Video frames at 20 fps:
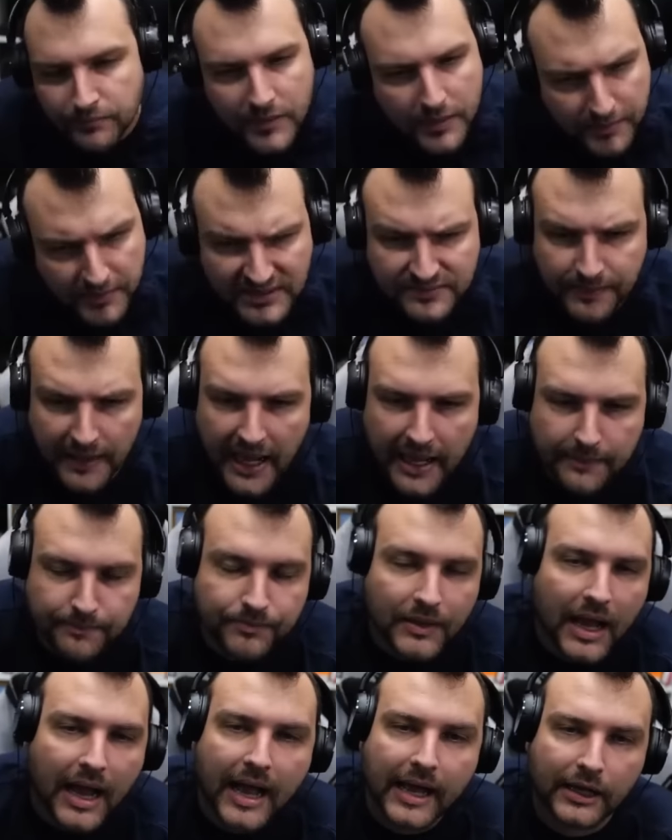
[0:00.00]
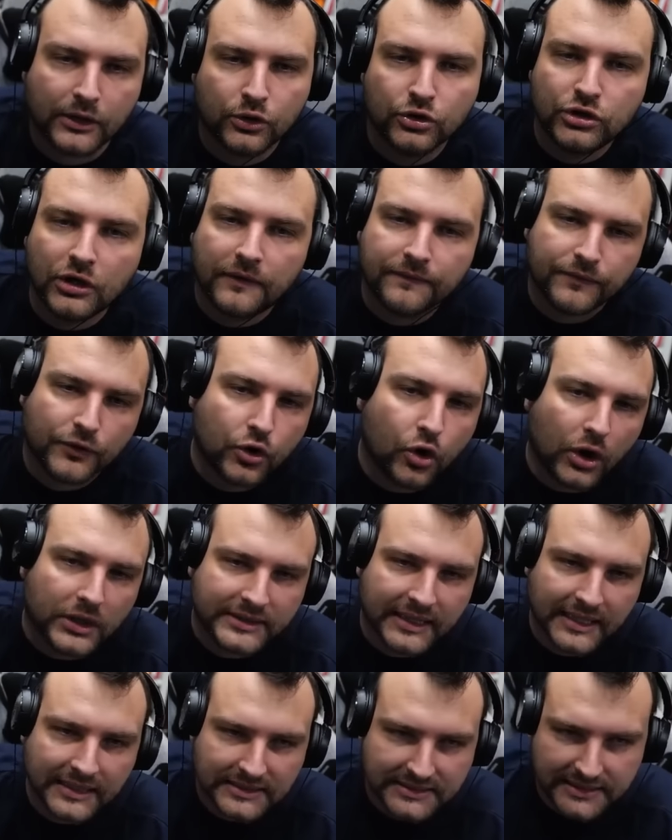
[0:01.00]
Misplay. I could have
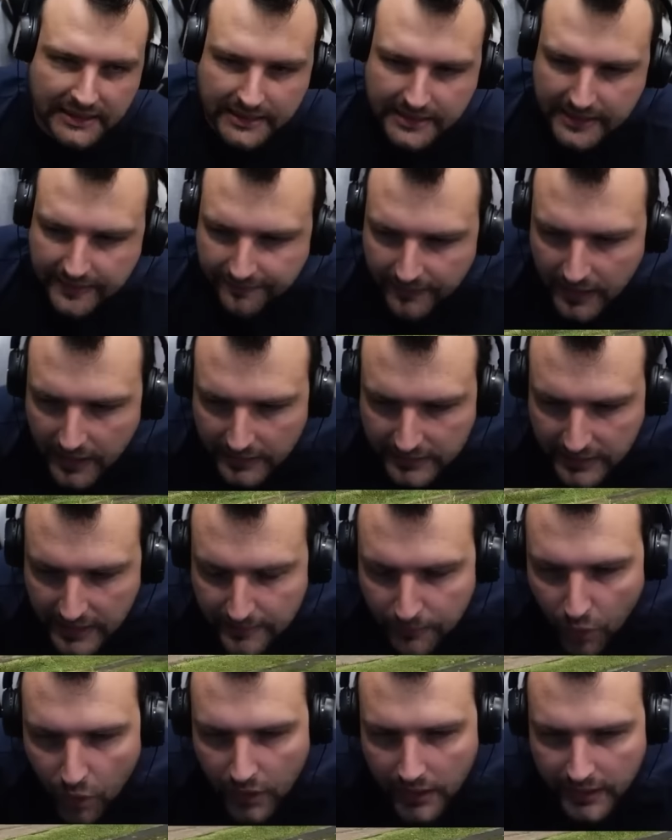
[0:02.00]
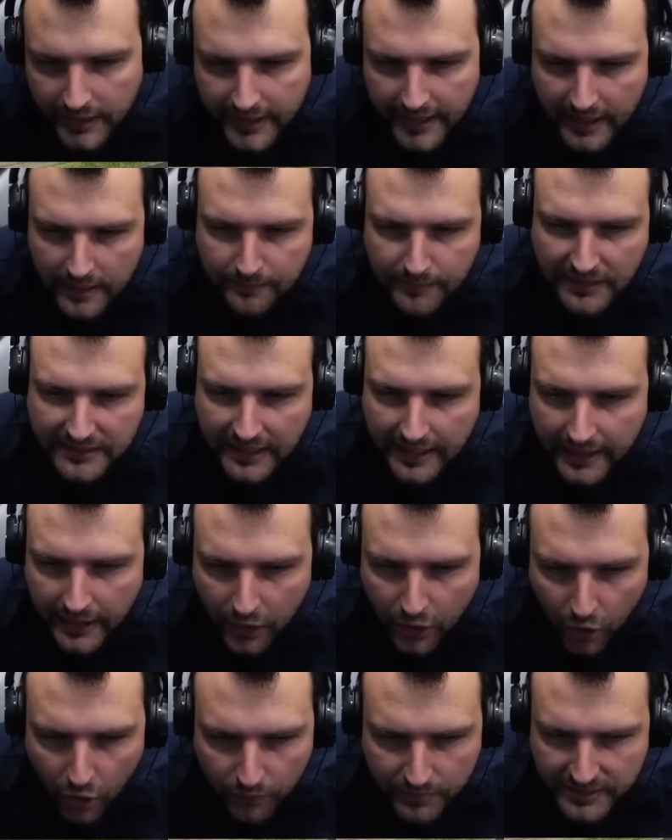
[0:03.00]
gotten significantly more here, but I
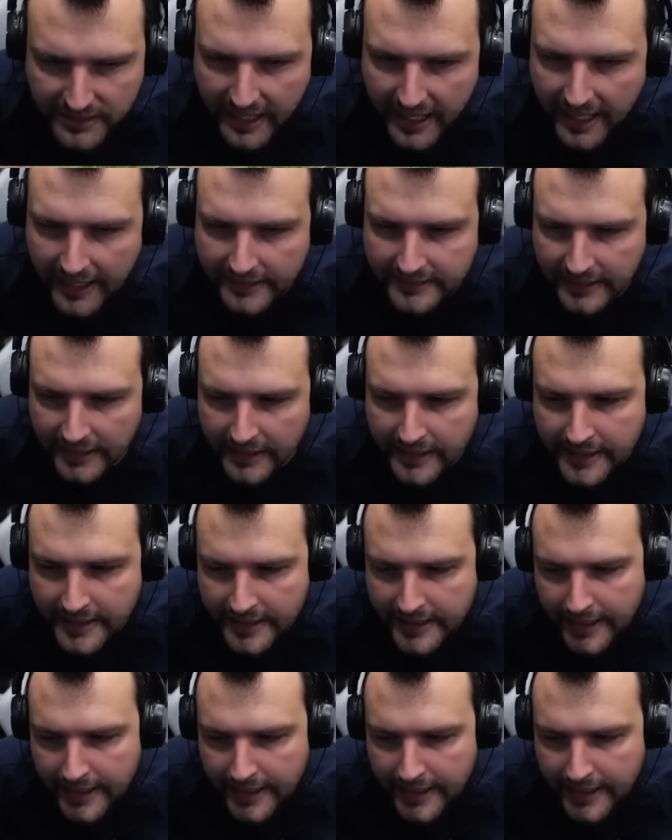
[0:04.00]
hope that